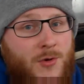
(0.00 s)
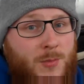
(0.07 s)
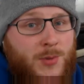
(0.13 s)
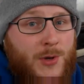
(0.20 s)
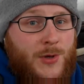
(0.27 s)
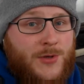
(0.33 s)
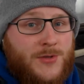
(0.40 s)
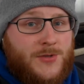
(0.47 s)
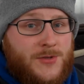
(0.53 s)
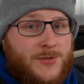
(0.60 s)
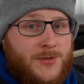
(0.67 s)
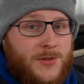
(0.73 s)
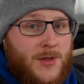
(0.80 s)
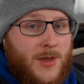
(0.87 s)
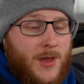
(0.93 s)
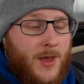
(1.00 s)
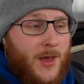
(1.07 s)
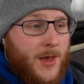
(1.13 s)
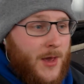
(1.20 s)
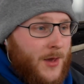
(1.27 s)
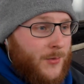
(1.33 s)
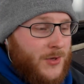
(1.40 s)
Plus
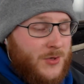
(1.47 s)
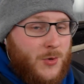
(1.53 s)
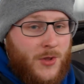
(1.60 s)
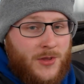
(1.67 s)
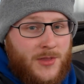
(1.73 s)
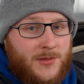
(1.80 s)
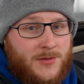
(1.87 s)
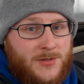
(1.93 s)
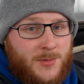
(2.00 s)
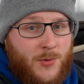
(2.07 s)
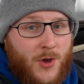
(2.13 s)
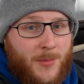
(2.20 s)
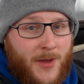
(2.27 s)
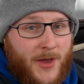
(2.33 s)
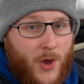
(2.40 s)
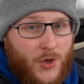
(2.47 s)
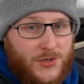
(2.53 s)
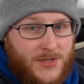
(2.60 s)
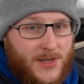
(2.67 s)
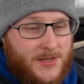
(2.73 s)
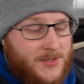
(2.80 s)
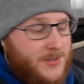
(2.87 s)
uh, which one to put in my
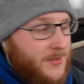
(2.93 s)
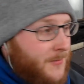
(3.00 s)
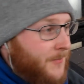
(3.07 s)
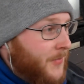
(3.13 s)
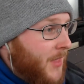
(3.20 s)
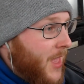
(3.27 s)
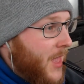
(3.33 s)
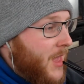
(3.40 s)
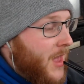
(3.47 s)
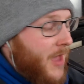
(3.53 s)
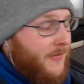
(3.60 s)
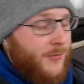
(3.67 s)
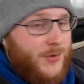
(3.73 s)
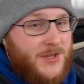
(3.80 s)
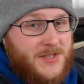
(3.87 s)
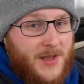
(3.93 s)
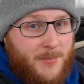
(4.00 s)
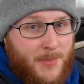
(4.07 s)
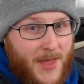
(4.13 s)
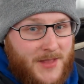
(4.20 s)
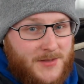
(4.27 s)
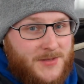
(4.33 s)
contest everybody said
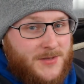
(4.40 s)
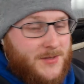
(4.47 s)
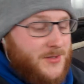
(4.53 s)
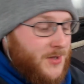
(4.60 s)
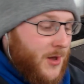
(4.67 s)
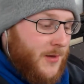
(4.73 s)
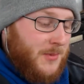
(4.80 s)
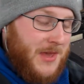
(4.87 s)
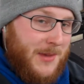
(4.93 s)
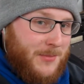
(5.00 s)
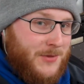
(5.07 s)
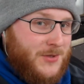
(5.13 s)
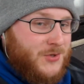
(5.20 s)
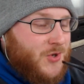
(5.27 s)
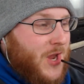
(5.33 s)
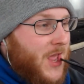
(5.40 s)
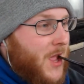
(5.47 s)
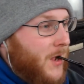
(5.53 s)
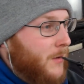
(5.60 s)
bent so I'm keeping the straight